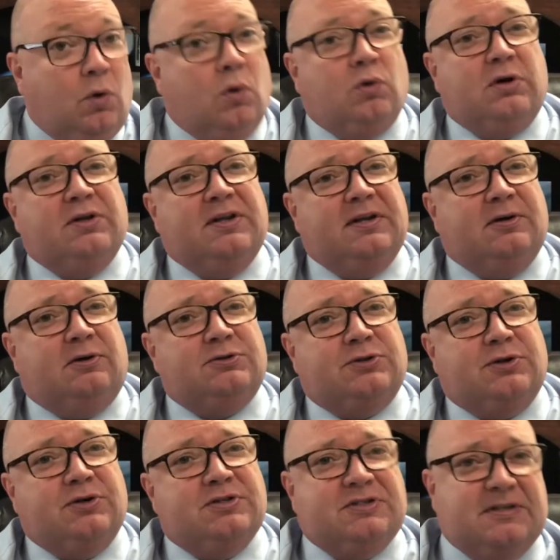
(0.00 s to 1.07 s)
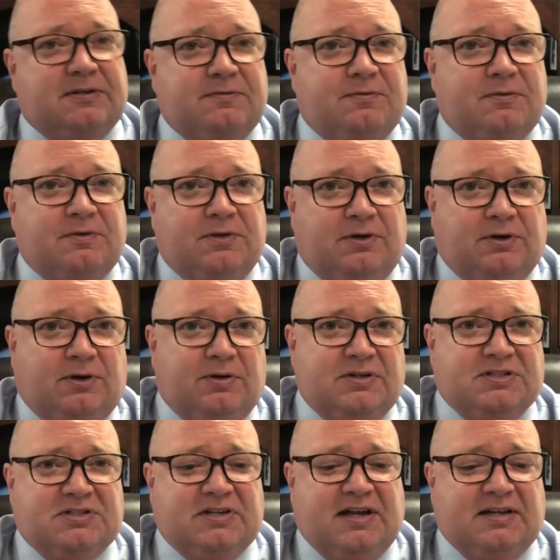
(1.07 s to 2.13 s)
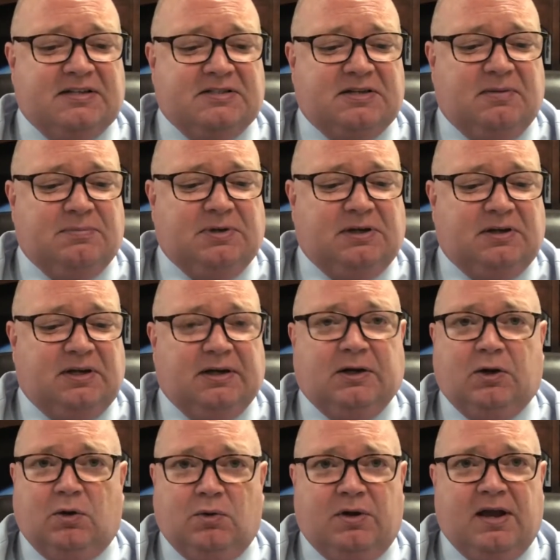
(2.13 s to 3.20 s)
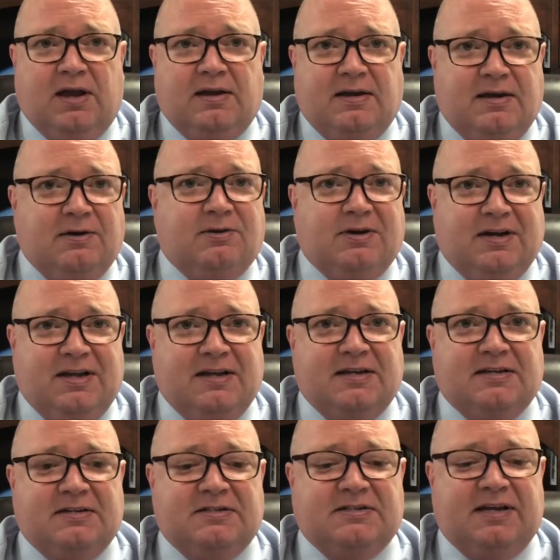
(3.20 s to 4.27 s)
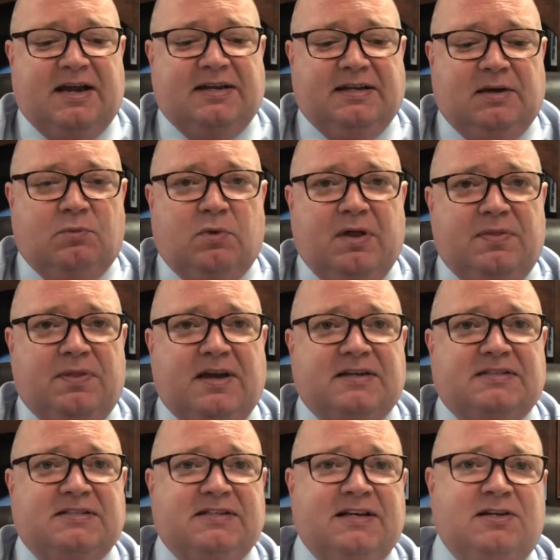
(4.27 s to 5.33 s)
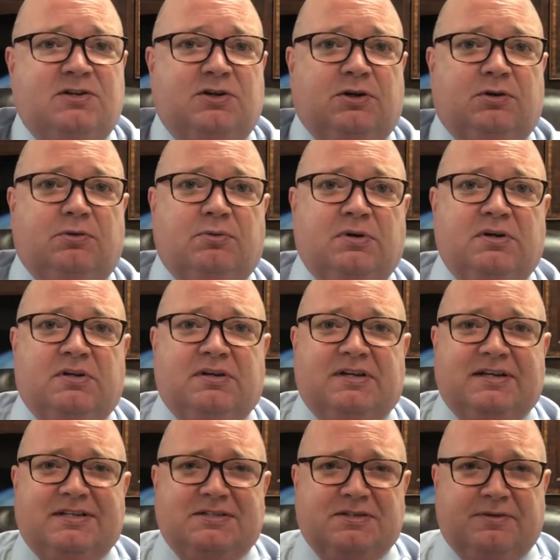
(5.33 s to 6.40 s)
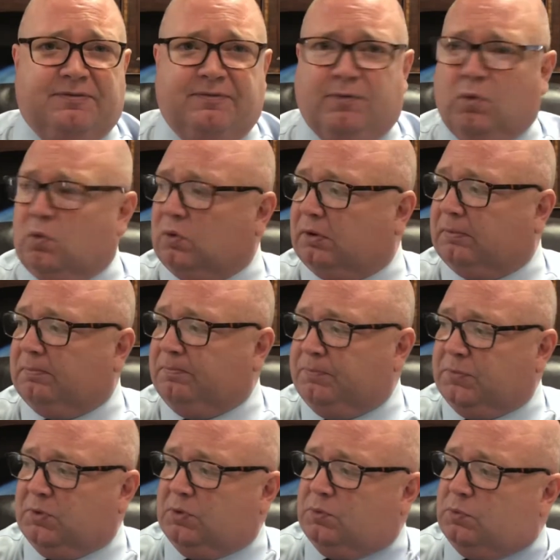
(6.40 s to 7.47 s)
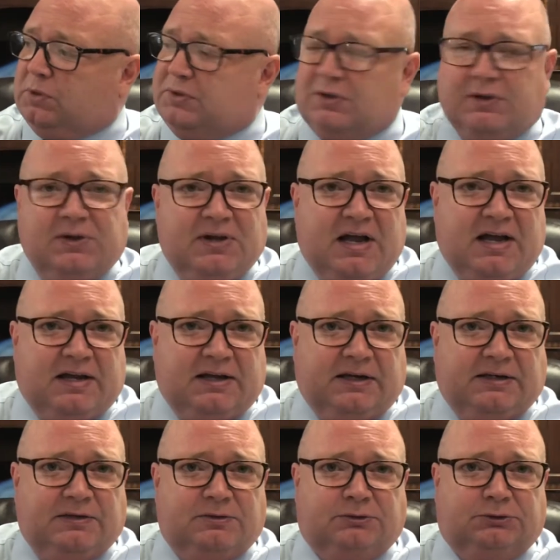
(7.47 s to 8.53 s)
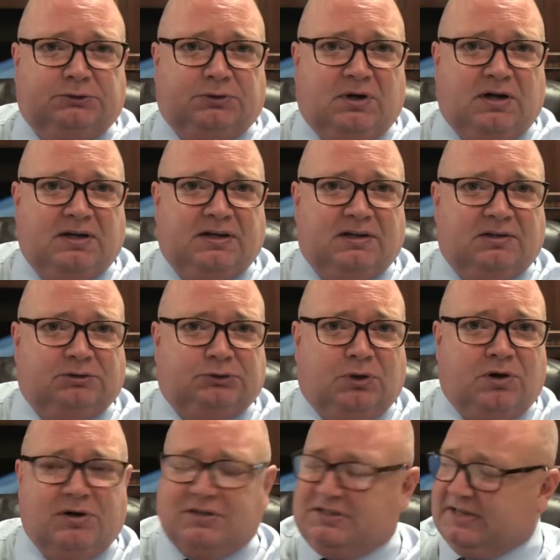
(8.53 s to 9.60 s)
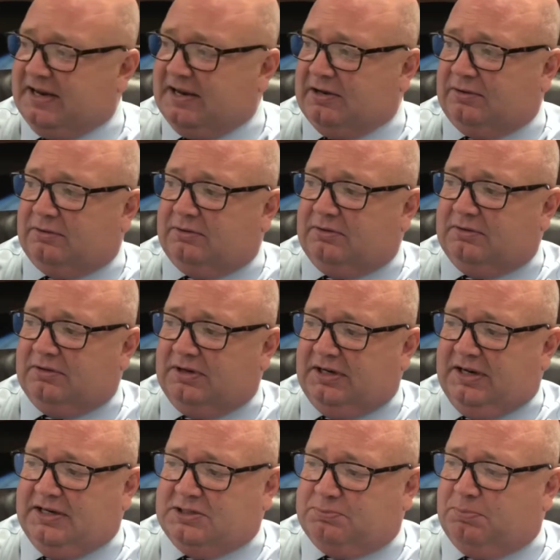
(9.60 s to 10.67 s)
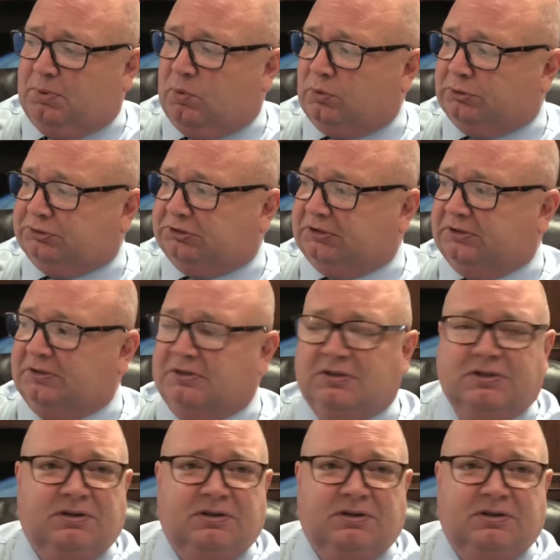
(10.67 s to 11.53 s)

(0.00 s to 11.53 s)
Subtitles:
Or in the alternative, they're going to say something like, okay, here it is, and then what they send you is the form with a line drawn down each portion